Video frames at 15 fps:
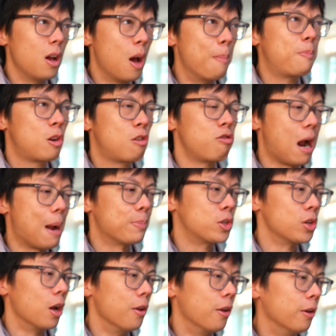a crap
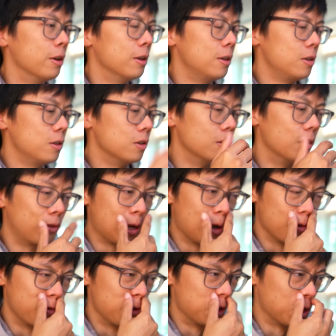ton of
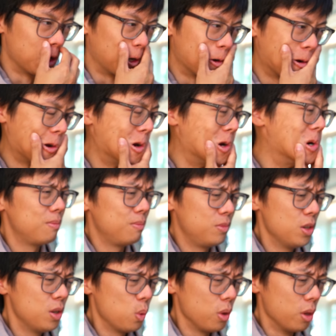color fringing.
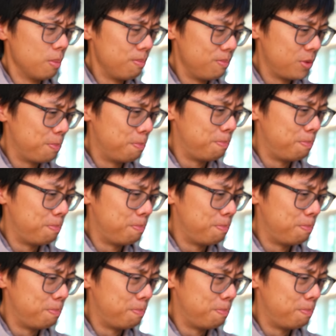You know what, the